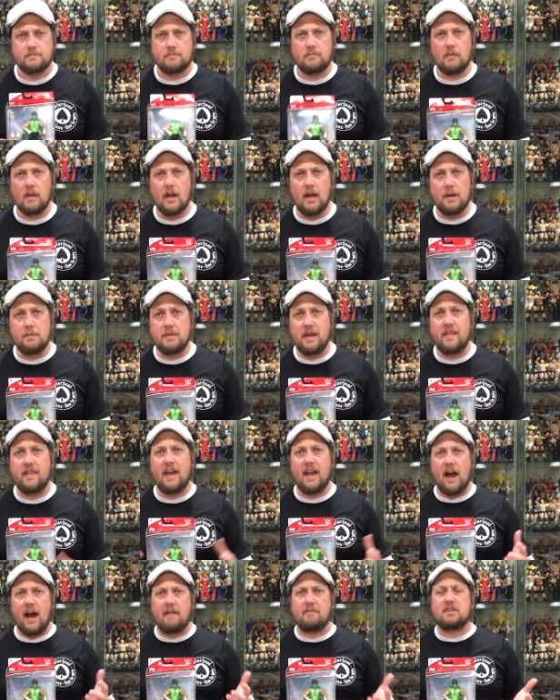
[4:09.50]
And
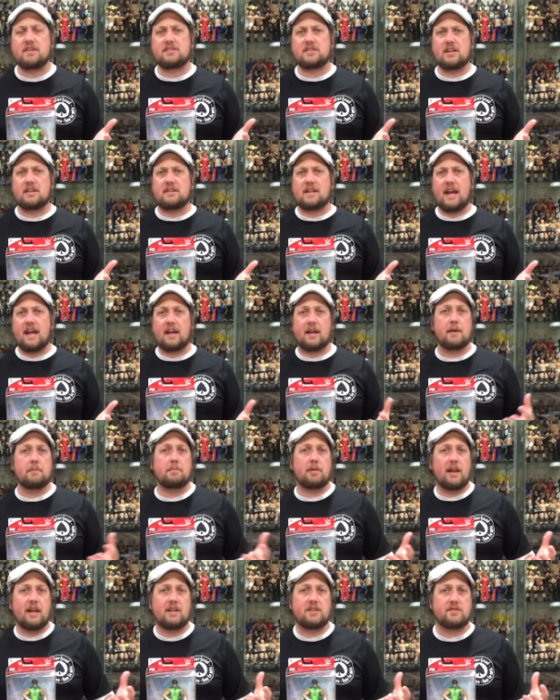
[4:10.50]
they obviously take
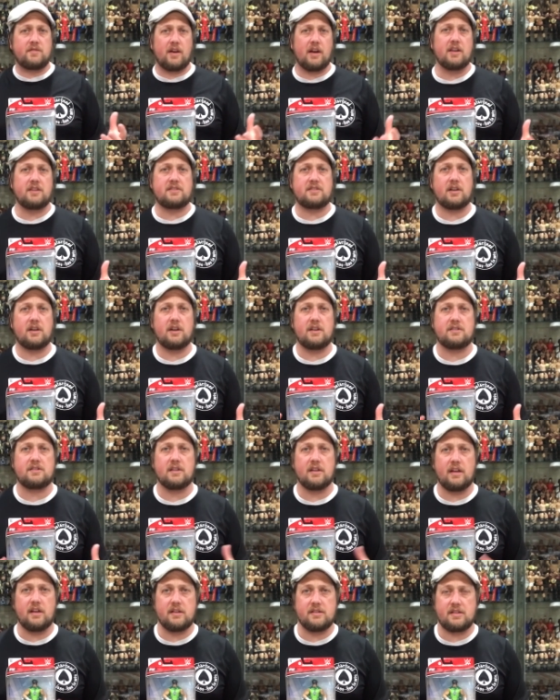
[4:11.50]
complaints very
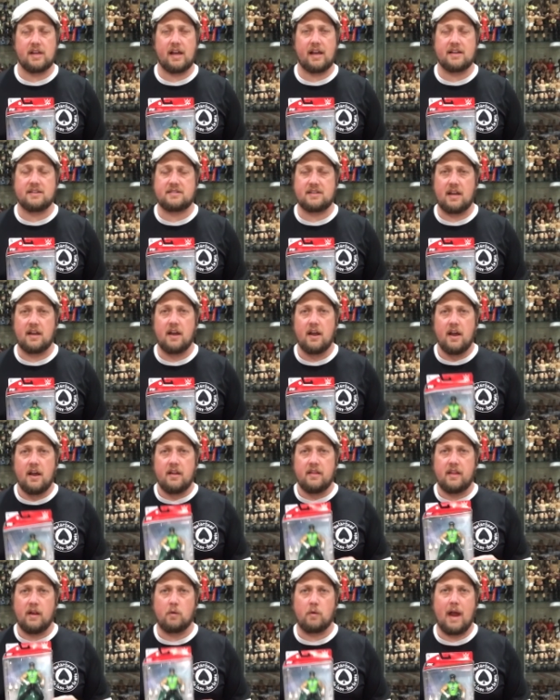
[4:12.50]
seriously. As like I said,
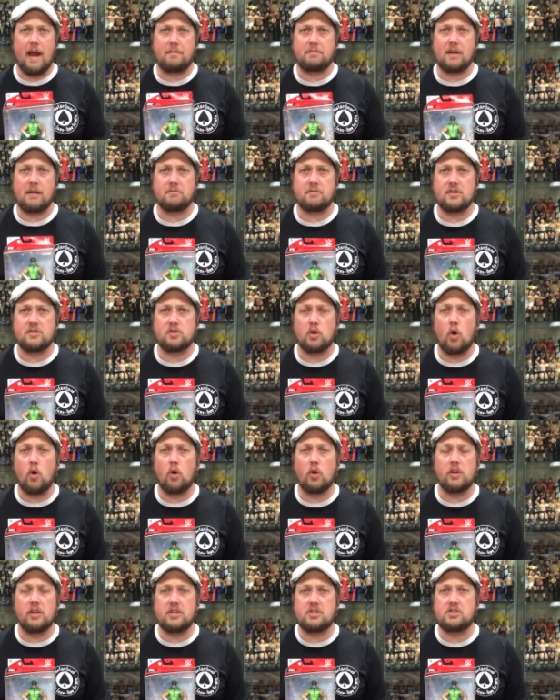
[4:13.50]
they wrapped up this
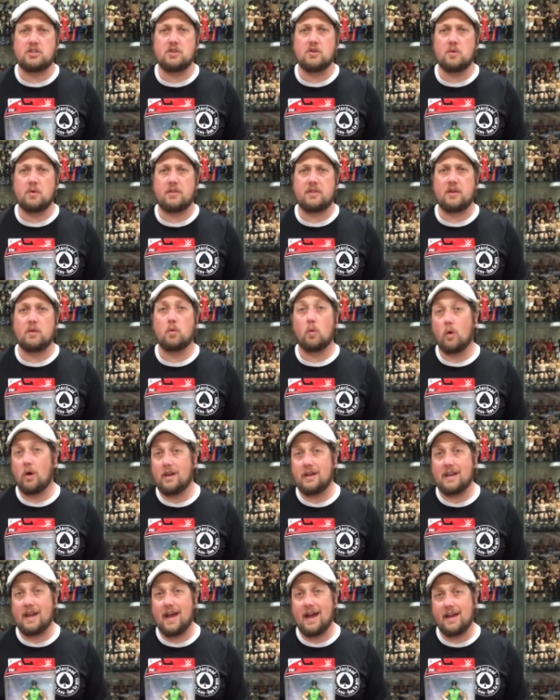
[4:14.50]
whole issue within
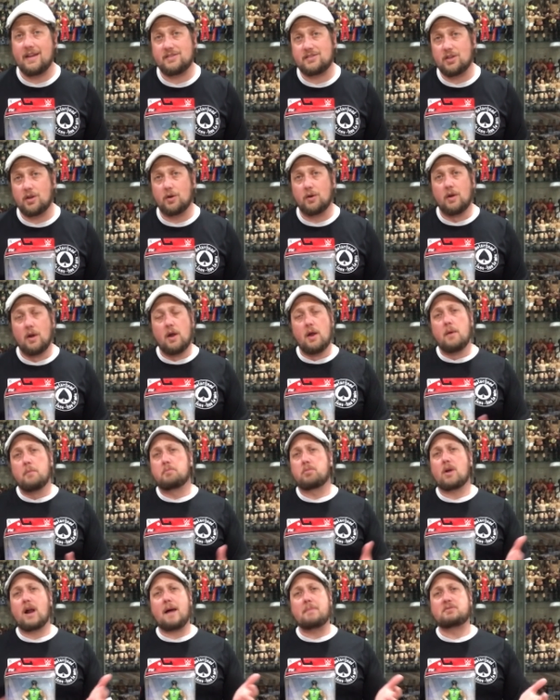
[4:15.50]
1 day. So
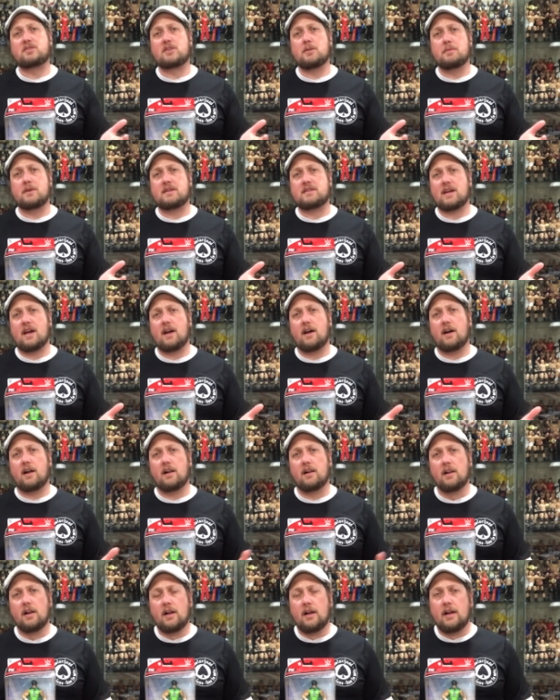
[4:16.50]
props to
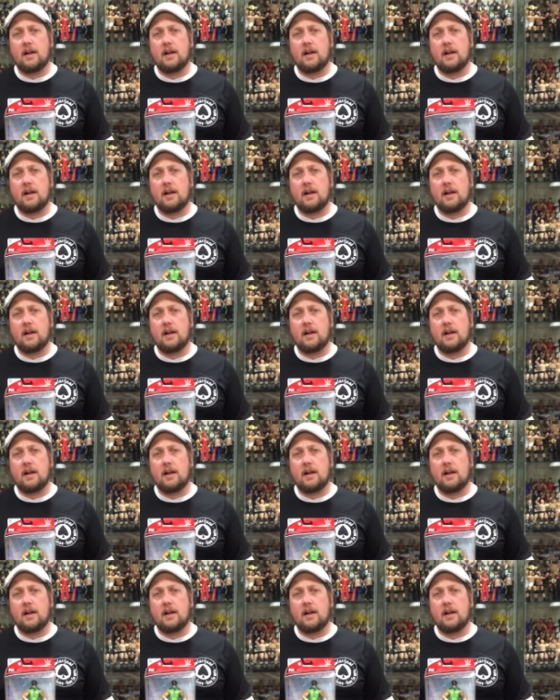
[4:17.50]
Mattel.